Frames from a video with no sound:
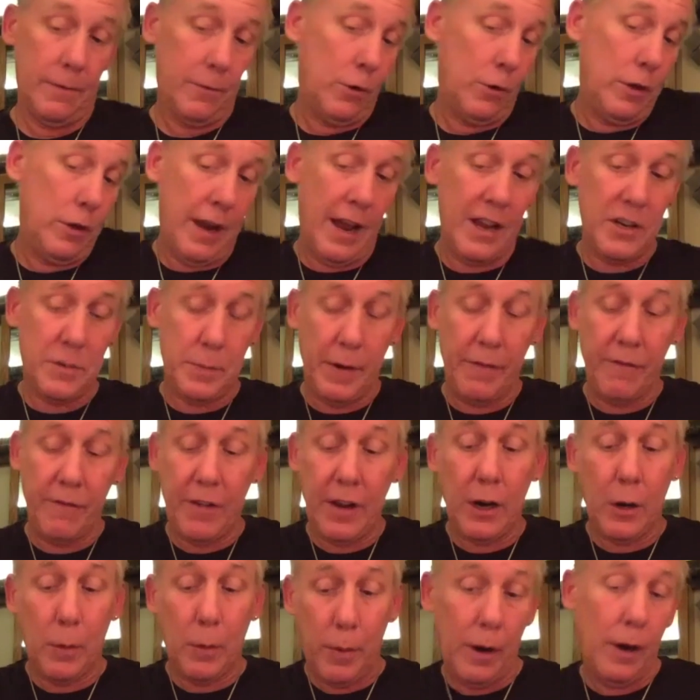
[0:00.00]
it has
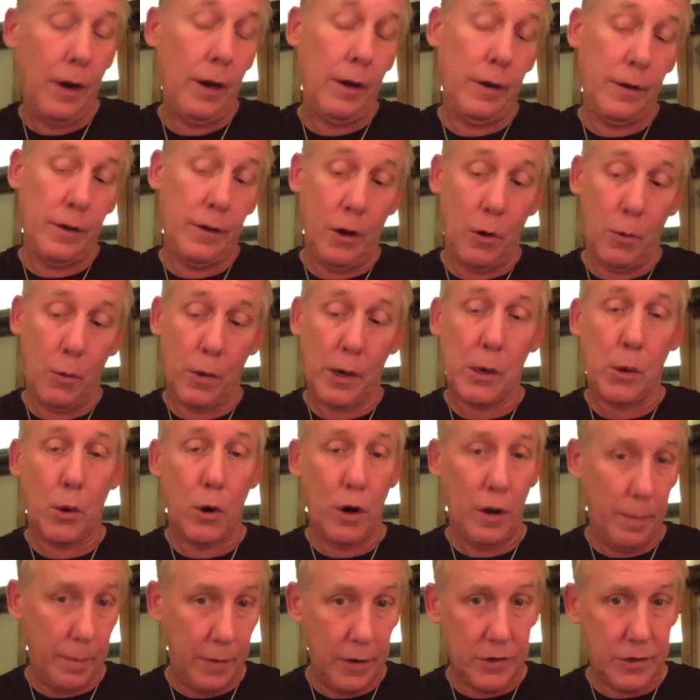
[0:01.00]
been fingerprinted,
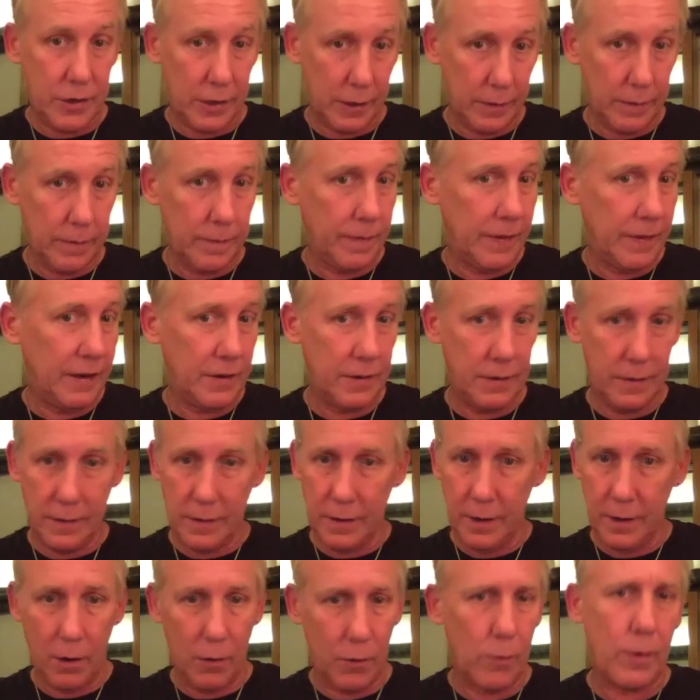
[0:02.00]
recorded music that,
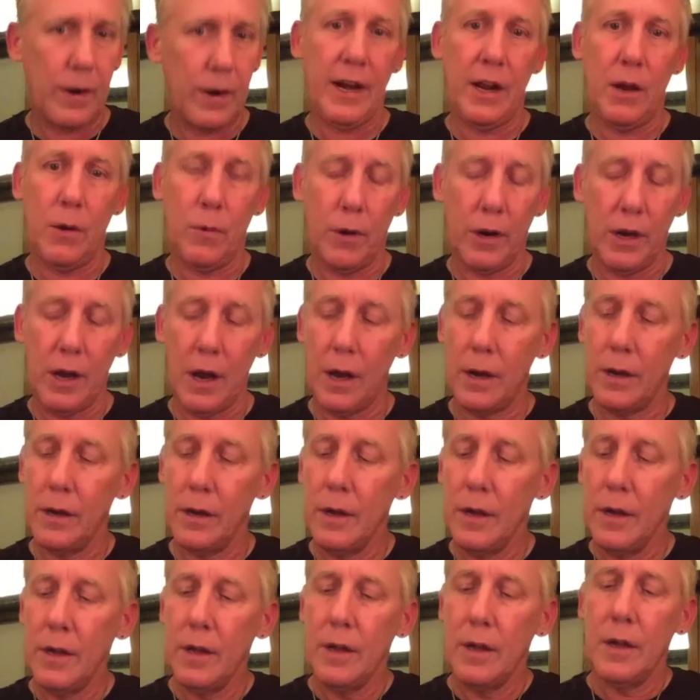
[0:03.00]
the radio and
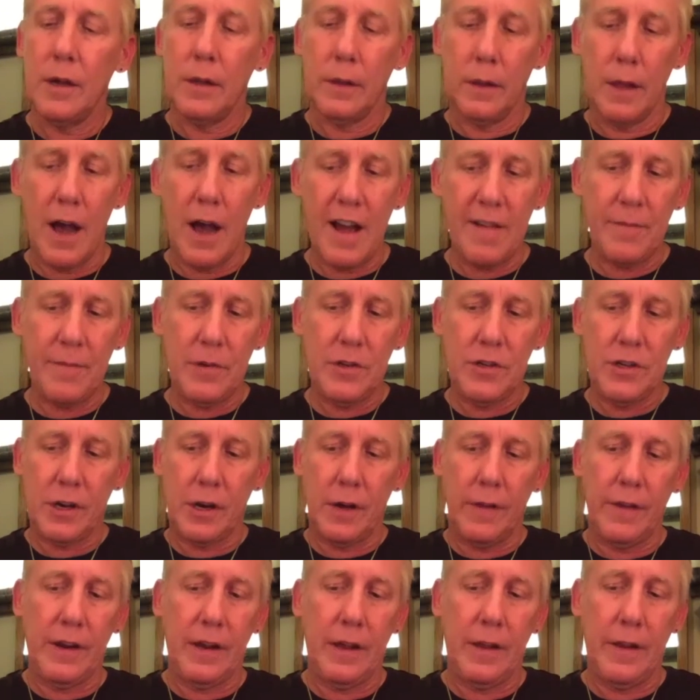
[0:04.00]
whatnot. Live
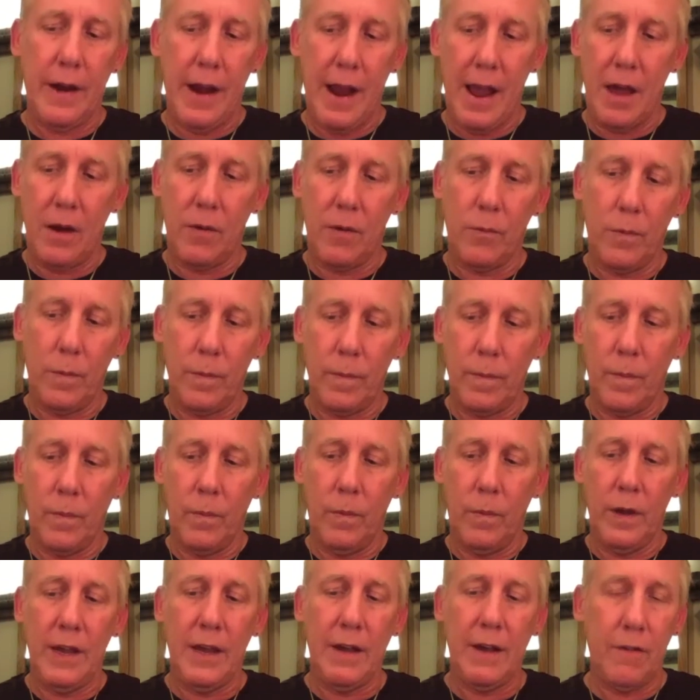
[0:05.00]
music, on the other hand,
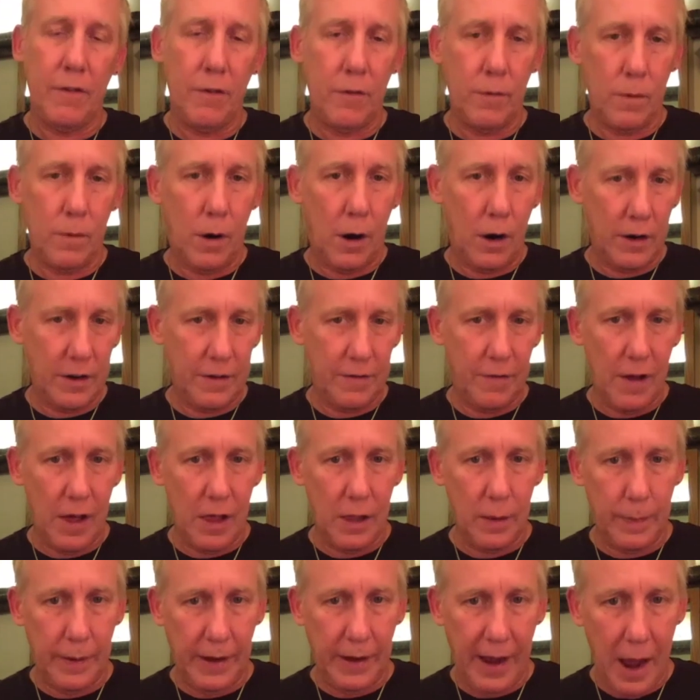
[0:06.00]
we are
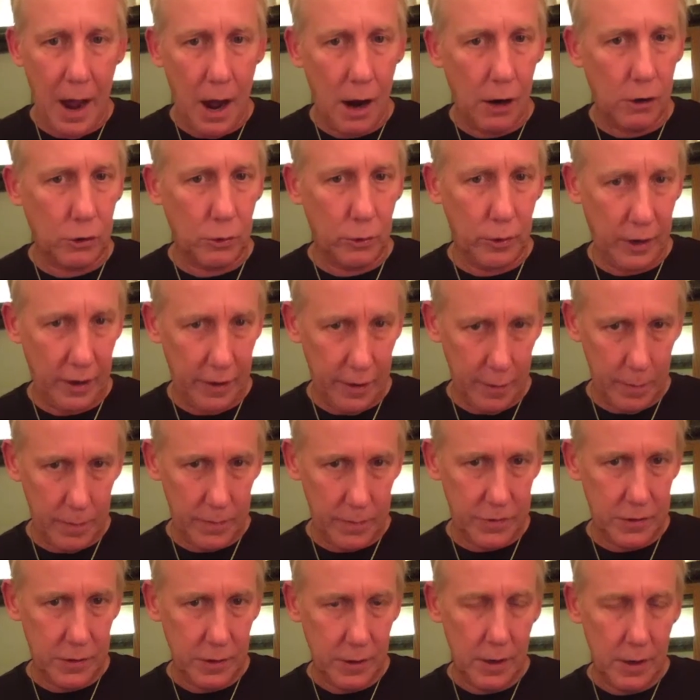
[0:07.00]
developing
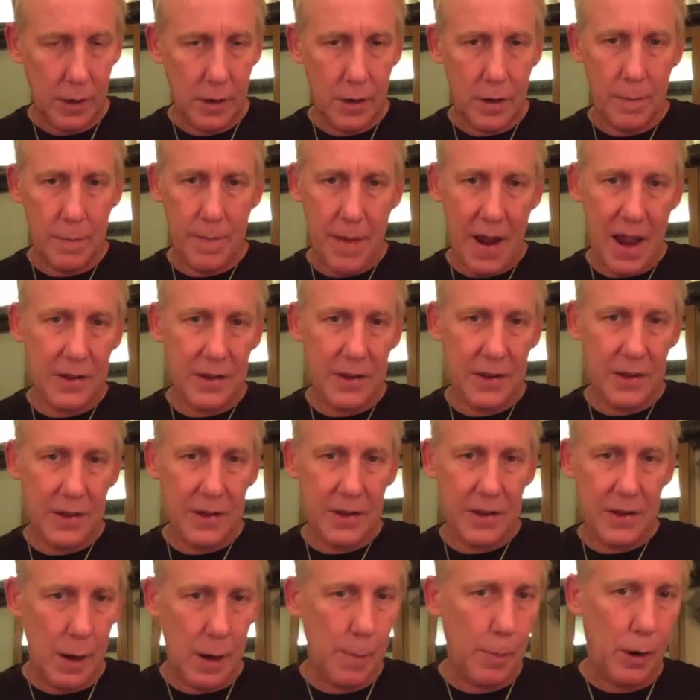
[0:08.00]
algorithms
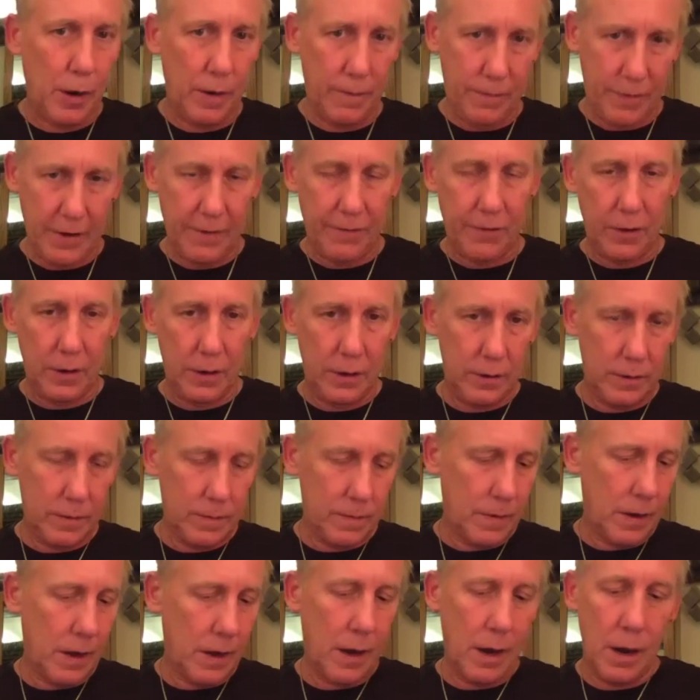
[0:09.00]
based on a number of
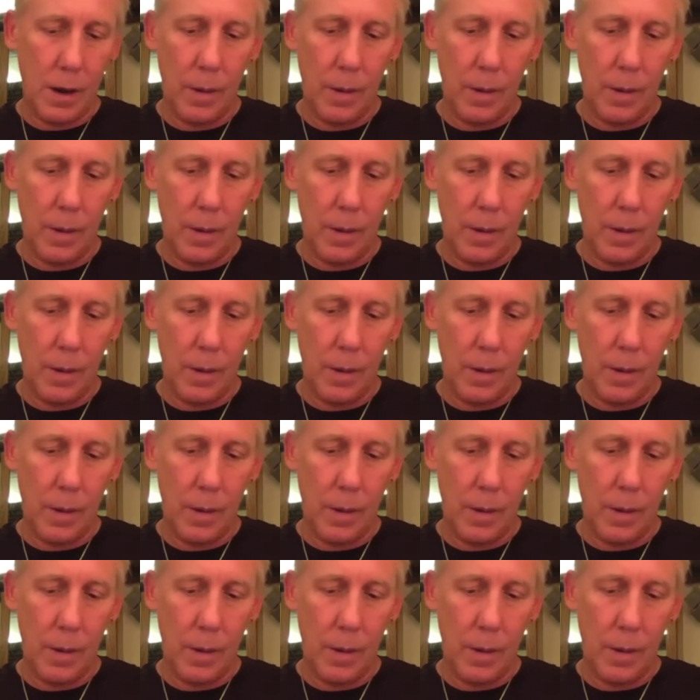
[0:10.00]
different